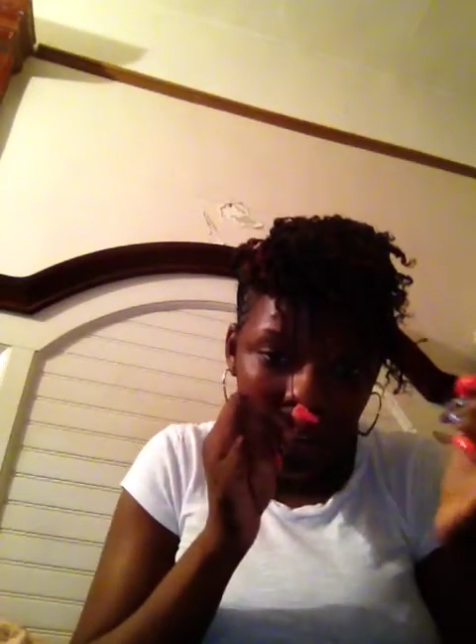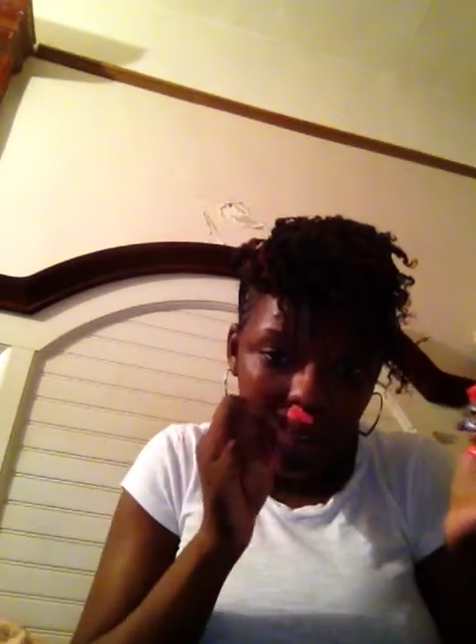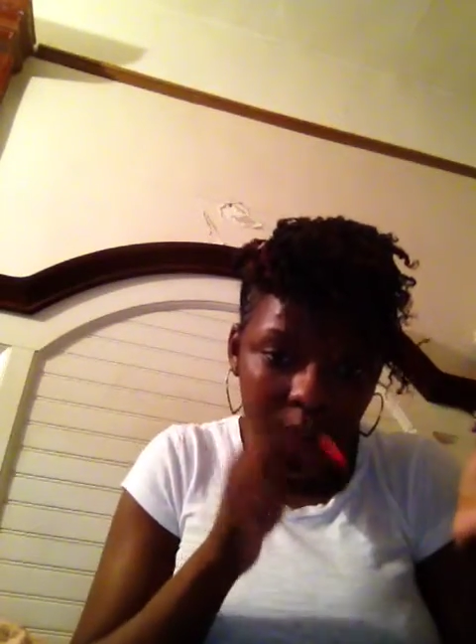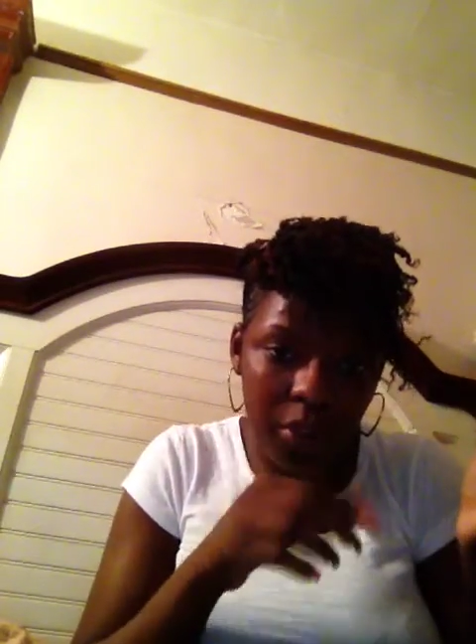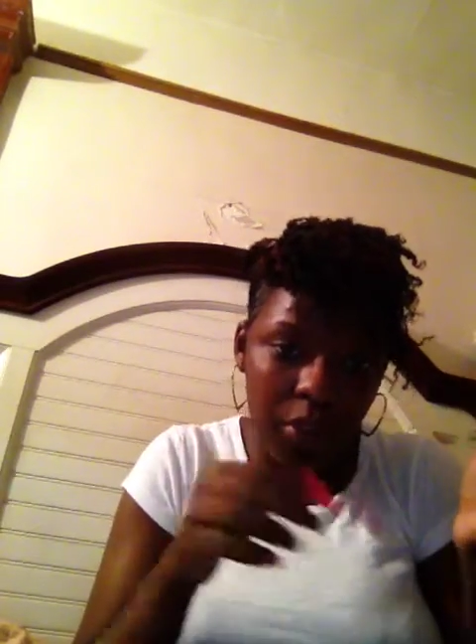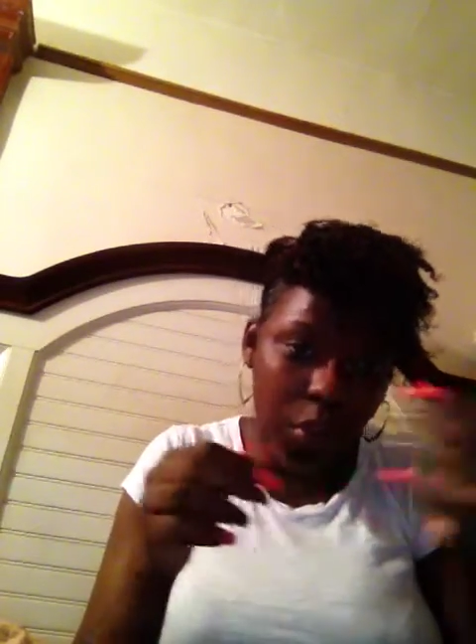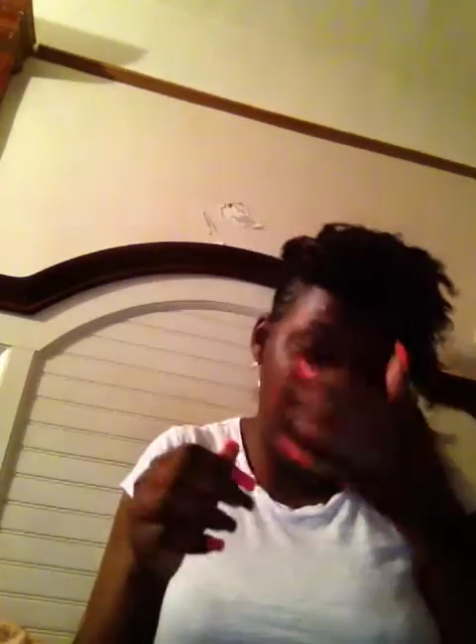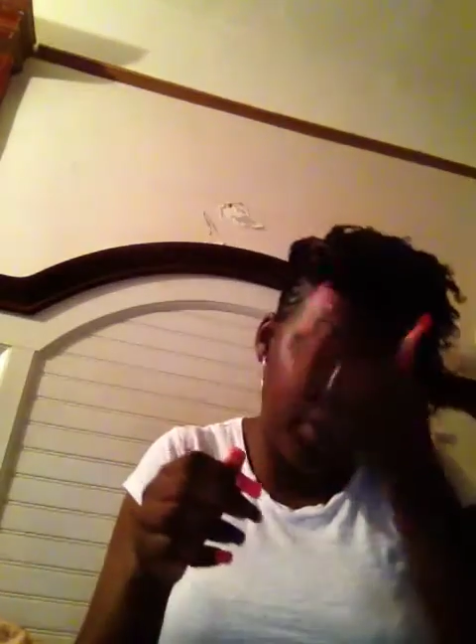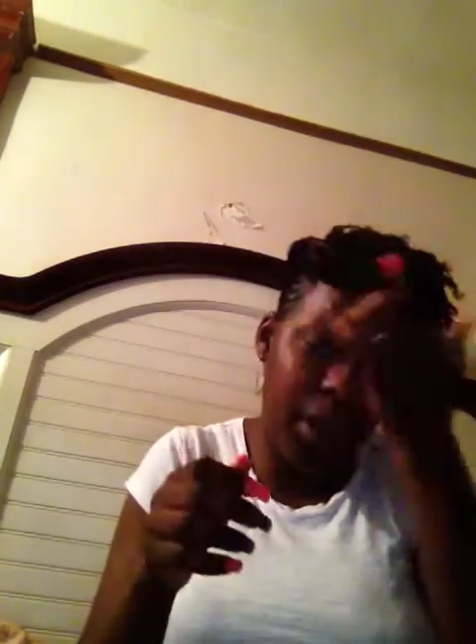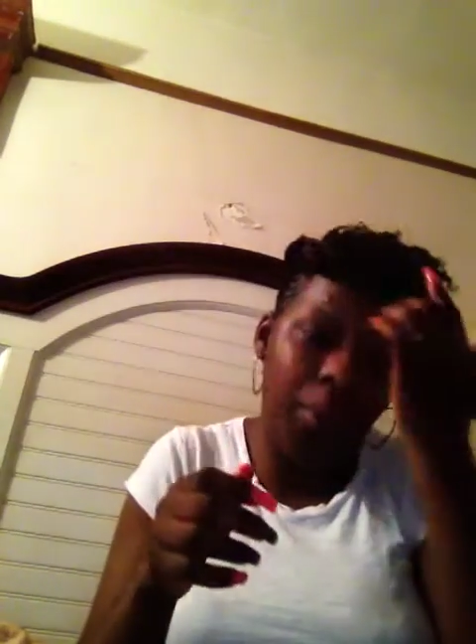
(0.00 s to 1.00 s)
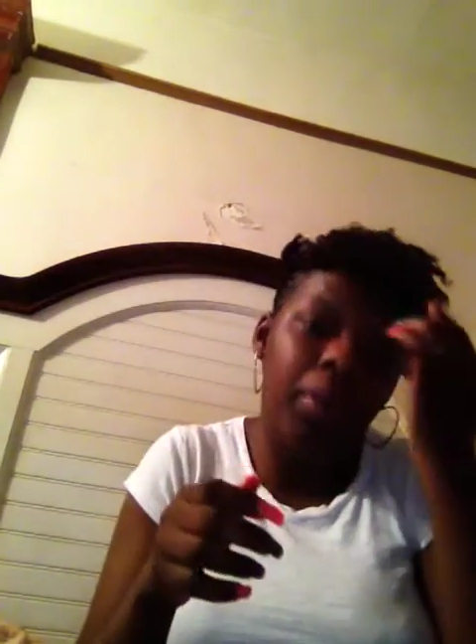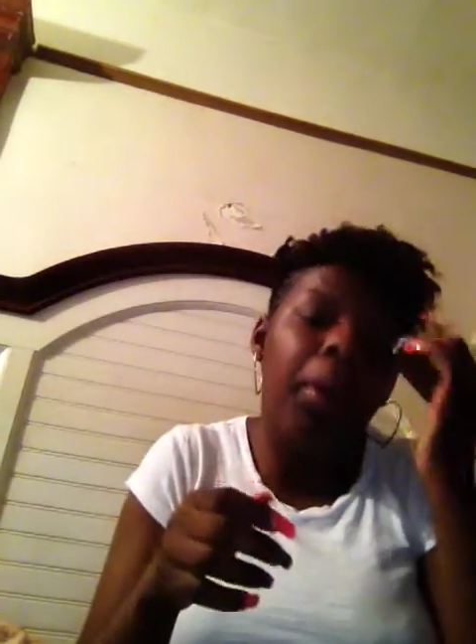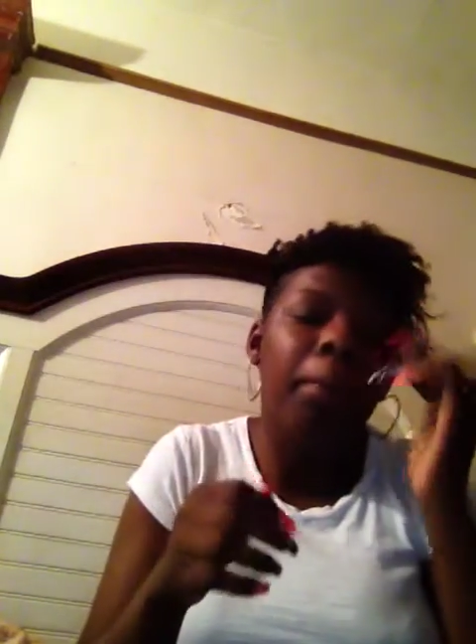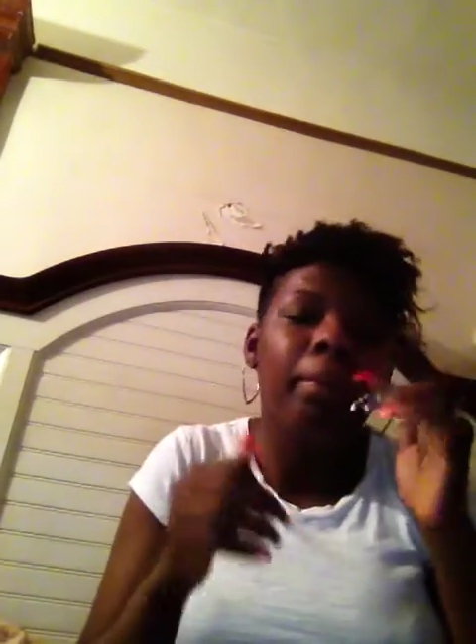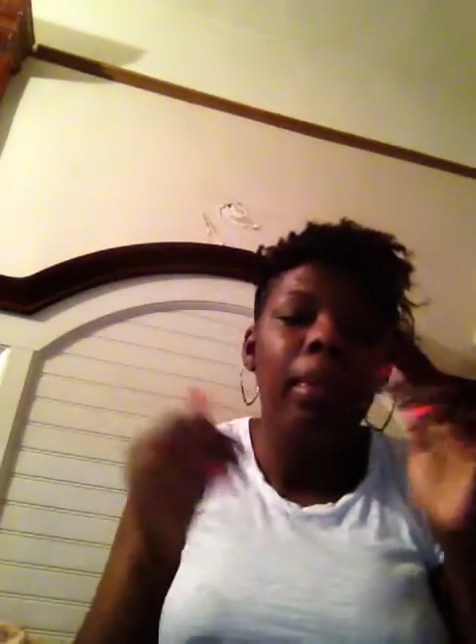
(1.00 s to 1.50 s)
you know, it's twisted up. But
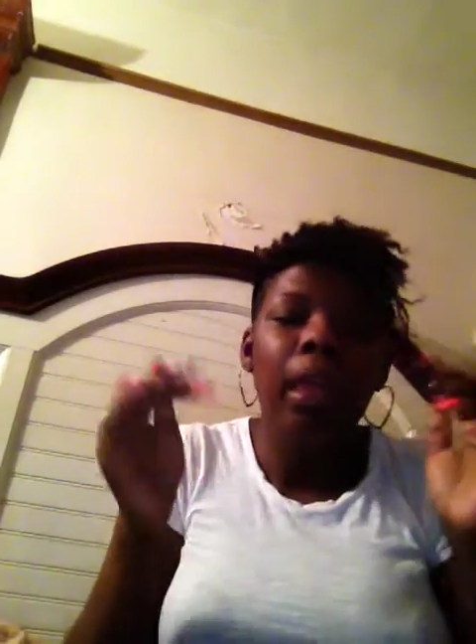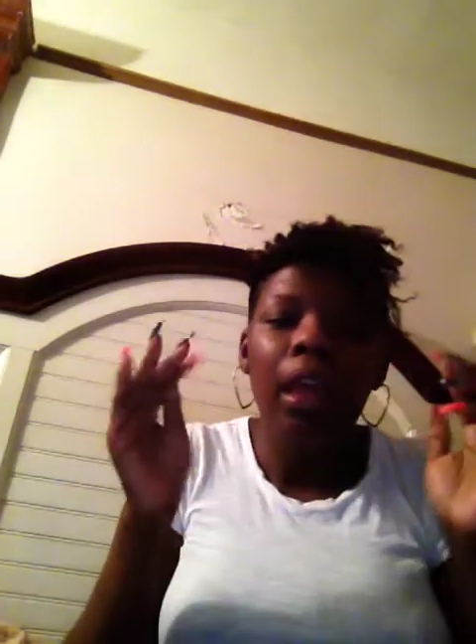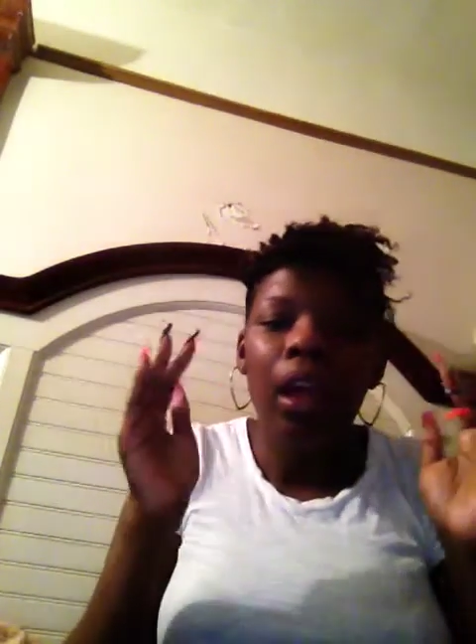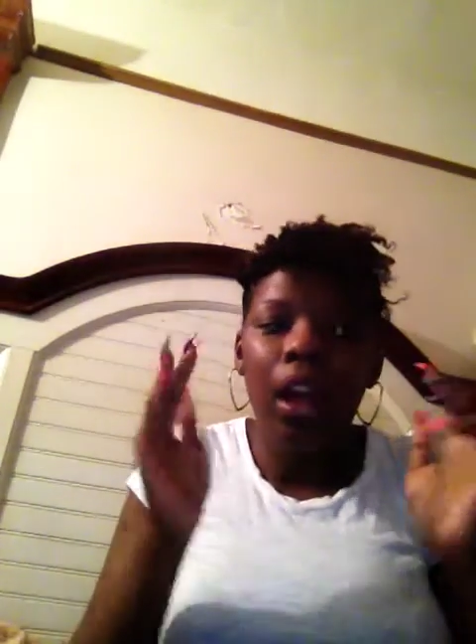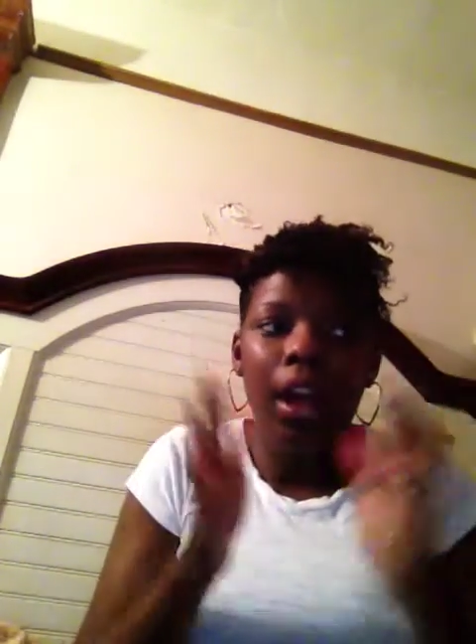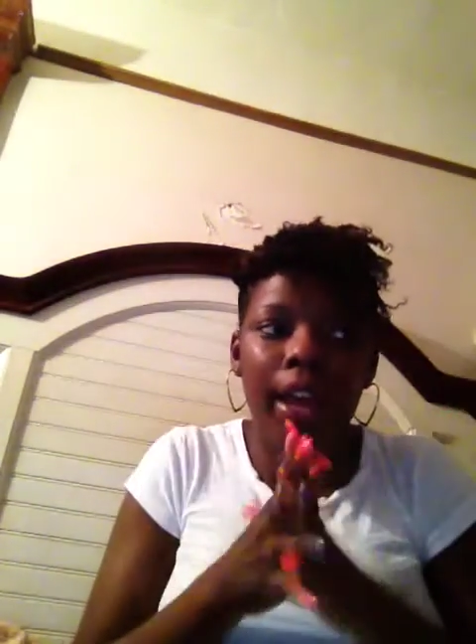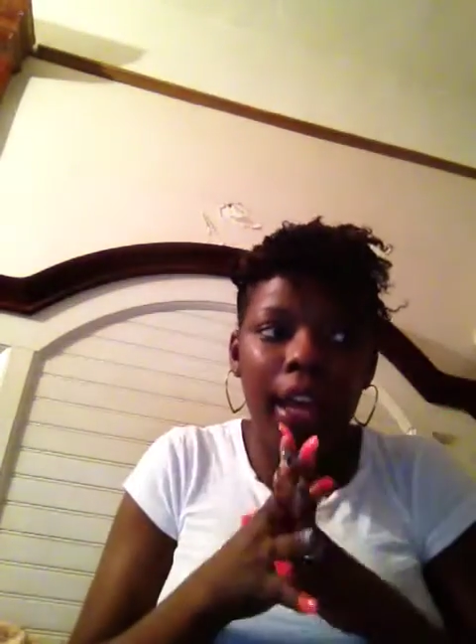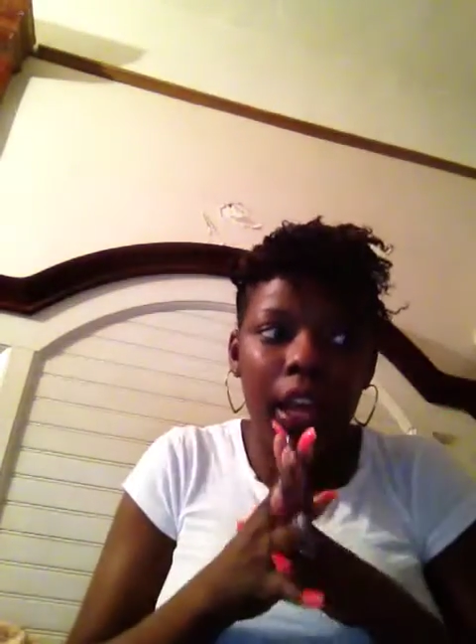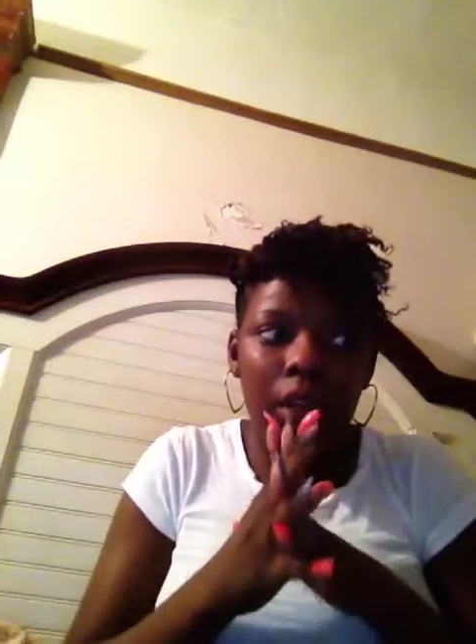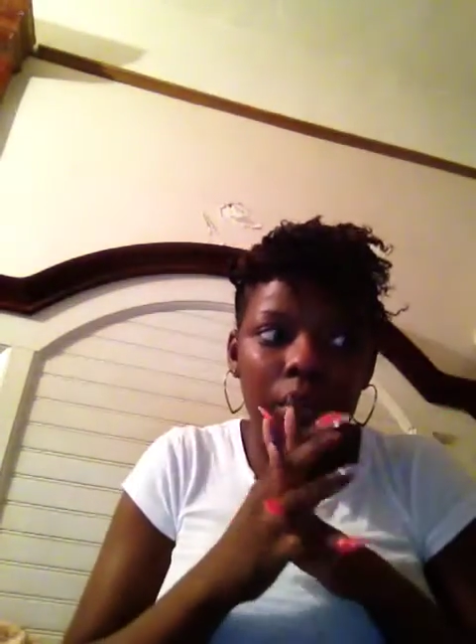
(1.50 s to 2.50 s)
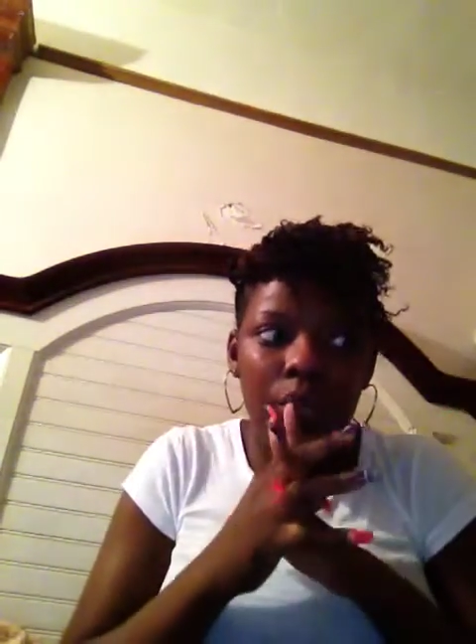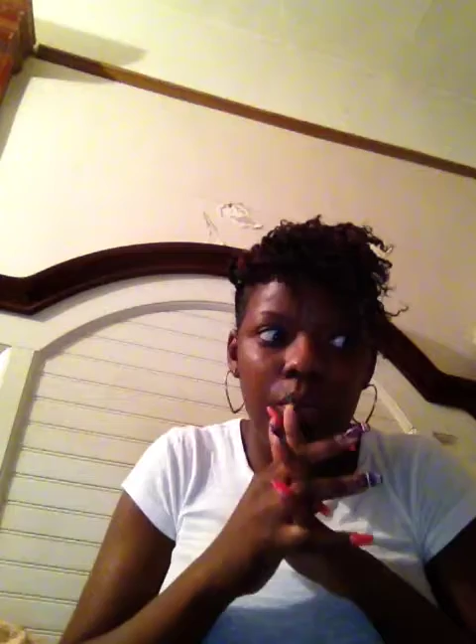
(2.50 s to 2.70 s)
I,